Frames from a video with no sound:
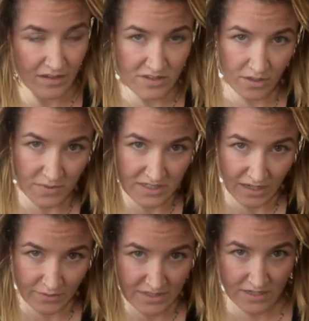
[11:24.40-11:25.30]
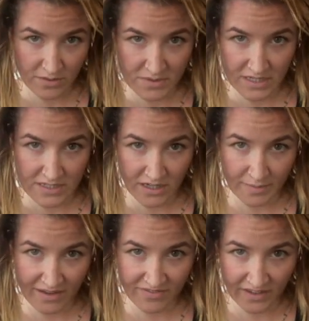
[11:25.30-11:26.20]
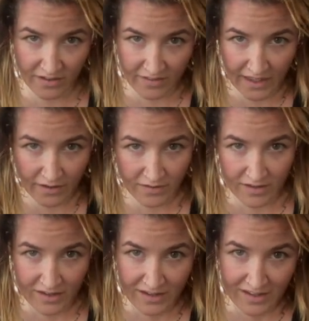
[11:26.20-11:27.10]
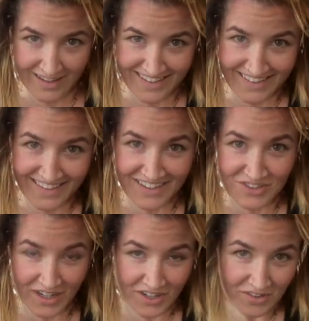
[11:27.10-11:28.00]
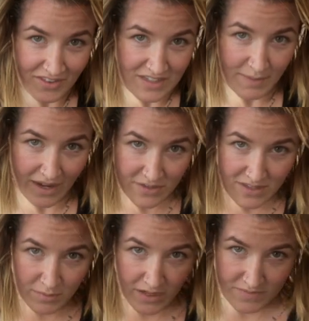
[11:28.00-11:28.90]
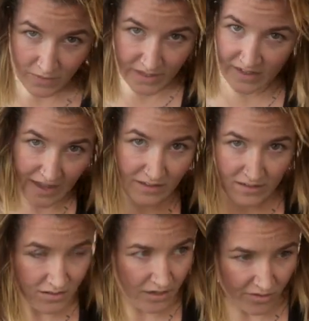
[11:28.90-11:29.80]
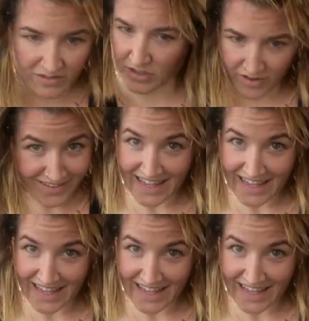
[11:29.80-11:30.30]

almost, I would say it's almost easier by feel than trying to do things backwards in the mirror. So feels okay.